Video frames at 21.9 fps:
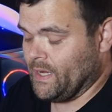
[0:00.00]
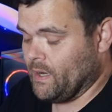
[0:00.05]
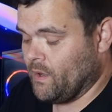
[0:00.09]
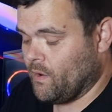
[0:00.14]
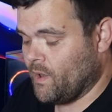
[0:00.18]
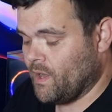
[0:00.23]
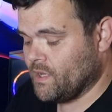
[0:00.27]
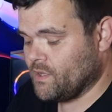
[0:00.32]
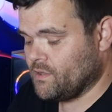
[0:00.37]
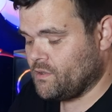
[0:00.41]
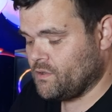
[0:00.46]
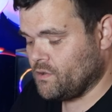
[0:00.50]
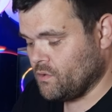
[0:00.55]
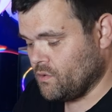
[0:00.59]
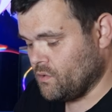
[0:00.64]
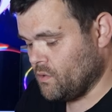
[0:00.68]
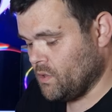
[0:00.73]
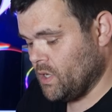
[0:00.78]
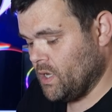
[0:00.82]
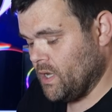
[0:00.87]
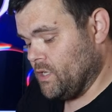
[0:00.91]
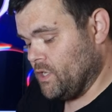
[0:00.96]
now I
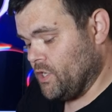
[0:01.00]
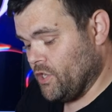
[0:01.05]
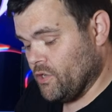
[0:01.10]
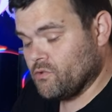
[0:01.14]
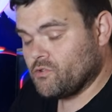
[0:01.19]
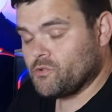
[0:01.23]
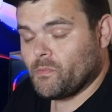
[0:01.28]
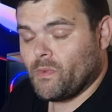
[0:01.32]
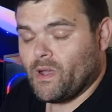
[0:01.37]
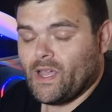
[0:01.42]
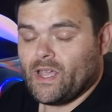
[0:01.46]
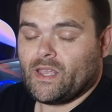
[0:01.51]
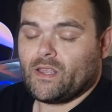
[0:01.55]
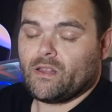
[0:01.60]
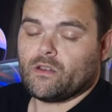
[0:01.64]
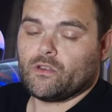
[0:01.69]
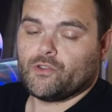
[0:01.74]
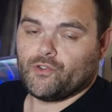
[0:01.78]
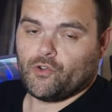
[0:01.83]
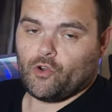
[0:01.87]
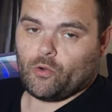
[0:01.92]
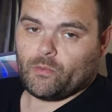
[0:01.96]
do use my
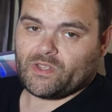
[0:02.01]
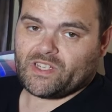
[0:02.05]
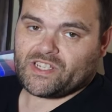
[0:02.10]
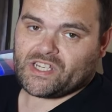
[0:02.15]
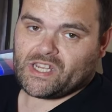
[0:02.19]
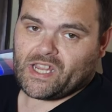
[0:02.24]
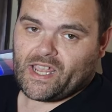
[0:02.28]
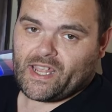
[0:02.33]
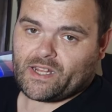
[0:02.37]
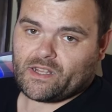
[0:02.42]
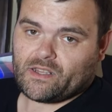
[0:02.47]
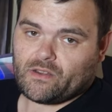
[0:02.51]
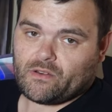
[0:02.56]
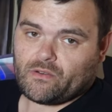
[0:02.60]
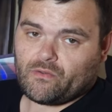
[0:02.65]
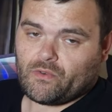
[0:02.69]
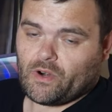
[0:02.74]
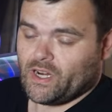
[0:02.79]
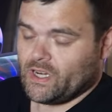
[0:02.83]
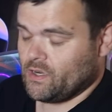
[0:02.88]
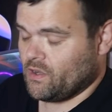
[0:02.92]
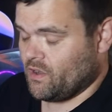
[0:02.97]
normal set
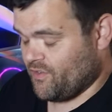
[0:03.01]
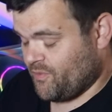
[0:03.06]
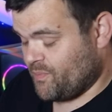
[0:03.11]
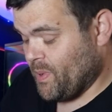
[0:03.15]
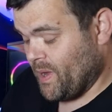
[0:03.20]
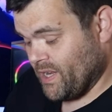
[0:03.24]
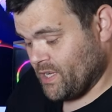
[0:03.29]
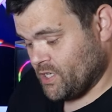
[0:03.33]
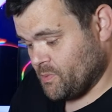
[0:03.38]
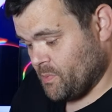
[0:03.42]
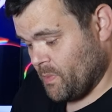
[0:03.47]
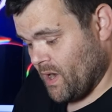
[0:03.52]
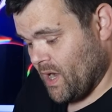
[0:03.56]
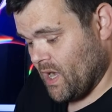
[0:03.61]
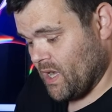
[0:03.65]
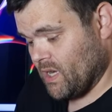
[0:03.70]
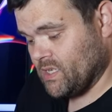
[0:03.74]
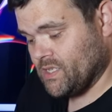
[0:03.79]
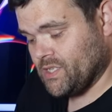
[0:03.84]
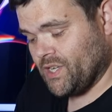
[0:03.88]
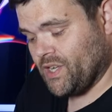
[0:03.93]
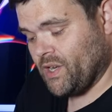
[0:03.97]
run of
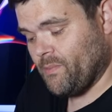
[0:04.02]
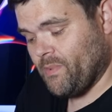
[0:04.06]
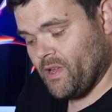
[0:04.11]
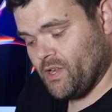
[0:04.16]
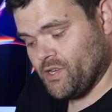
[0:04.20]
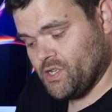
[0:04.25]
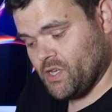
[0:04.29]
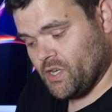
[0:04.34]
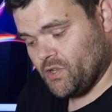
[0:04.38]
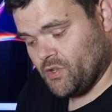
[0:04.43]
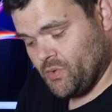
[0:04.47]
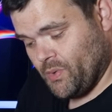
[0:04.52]
benchmarks in a bench of